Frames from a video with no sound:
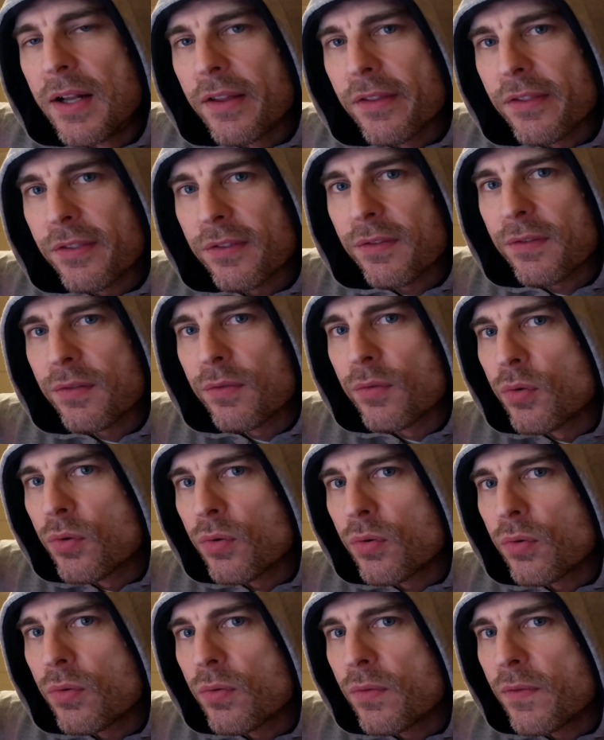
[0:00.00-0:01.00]

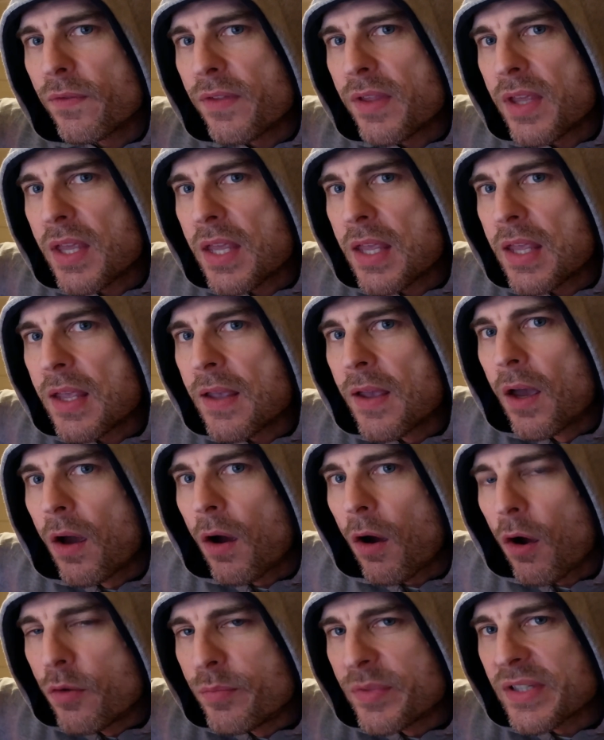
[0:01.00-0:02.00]
through the
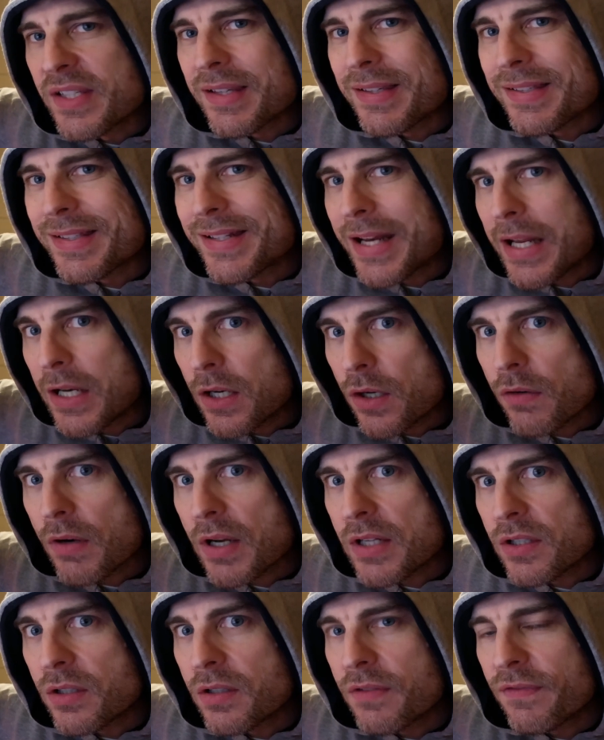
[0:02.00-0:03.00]
Home Assistant
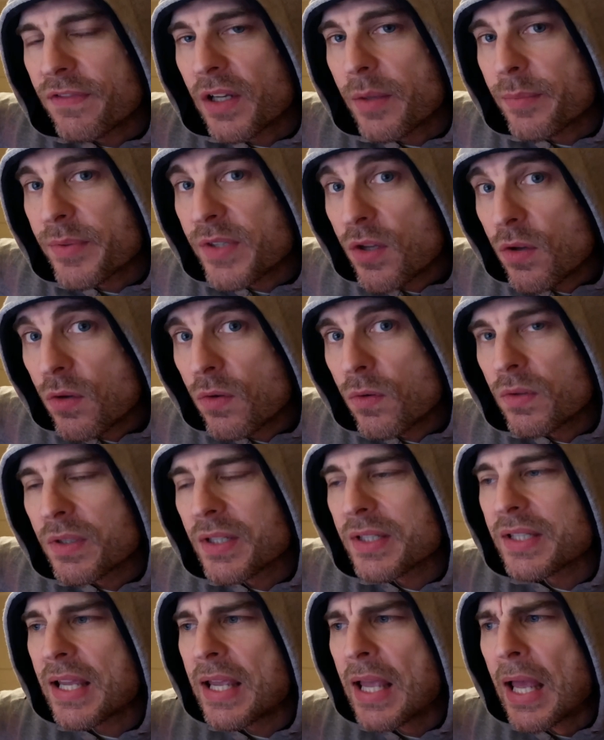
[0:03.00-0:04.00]
integration to Philips Hue to
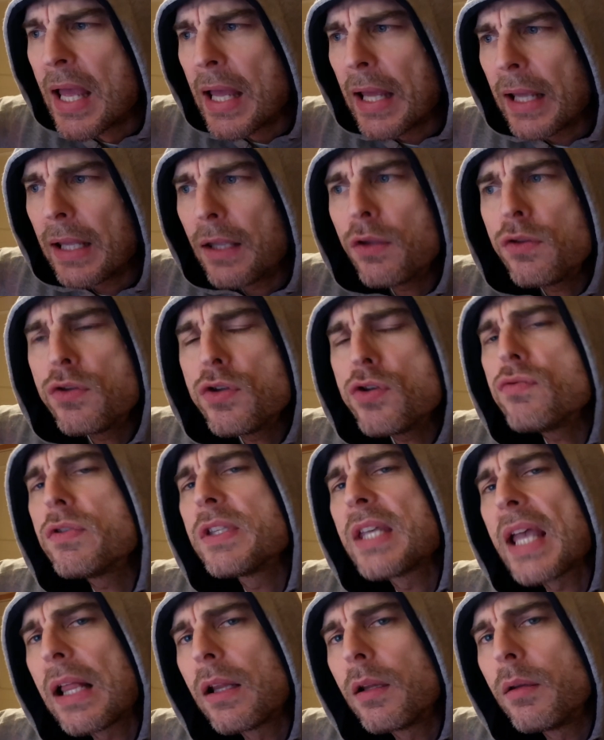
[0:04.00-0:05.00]
say, hey, can you
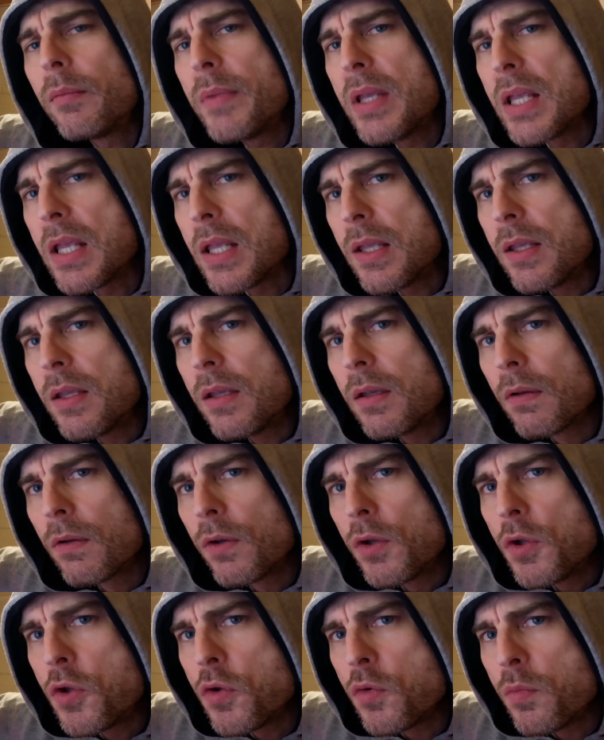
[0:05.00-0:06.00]
tell me,
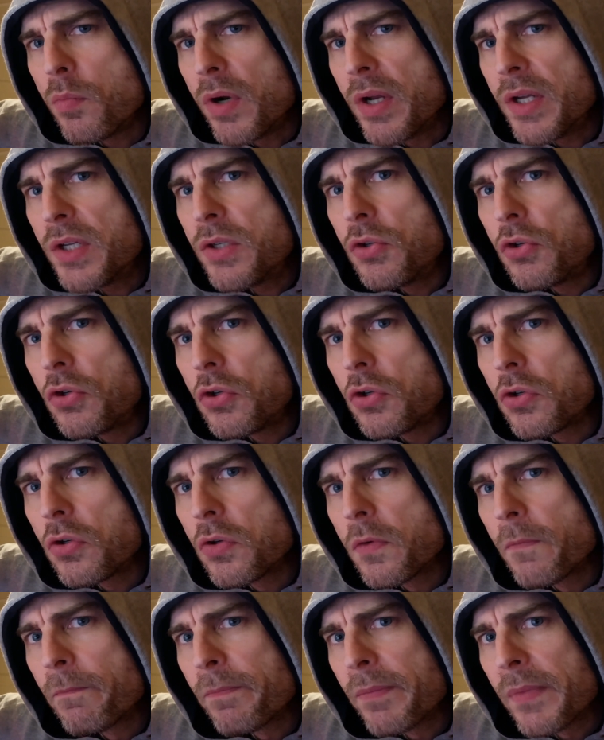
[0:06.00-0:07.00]
Hue Bridge,
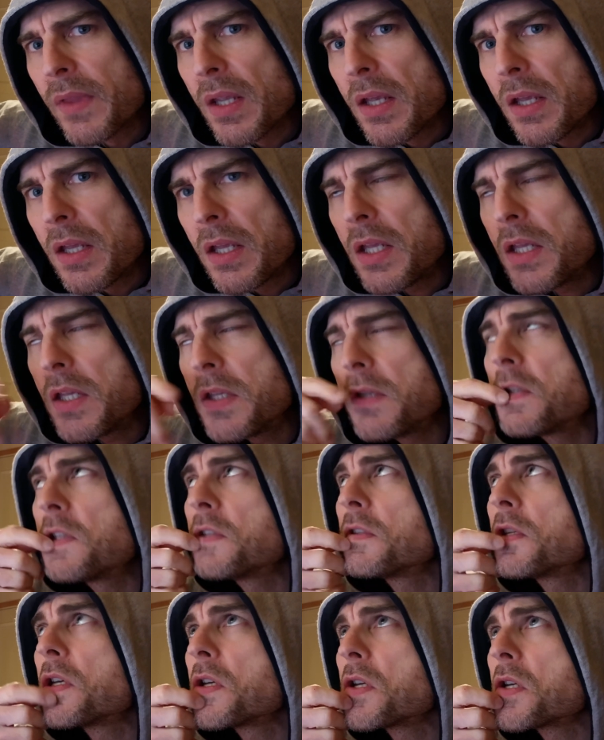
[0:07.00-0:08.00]
is
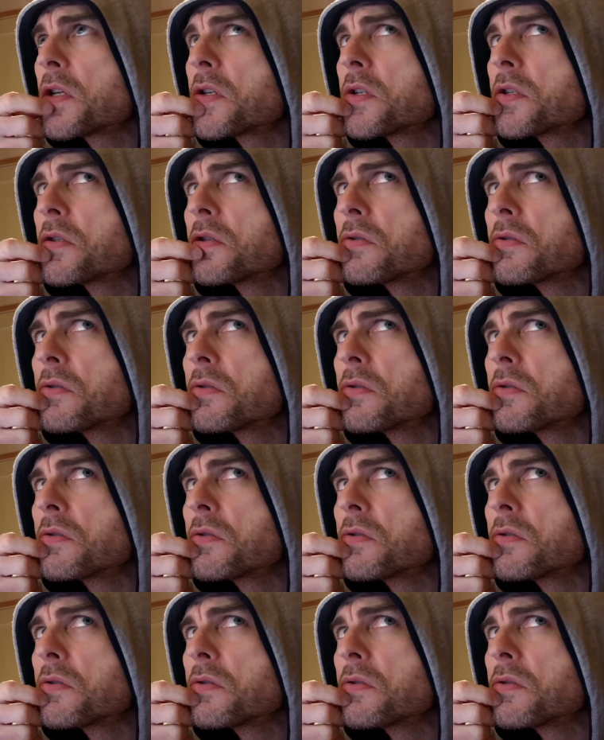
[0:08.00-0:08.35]
the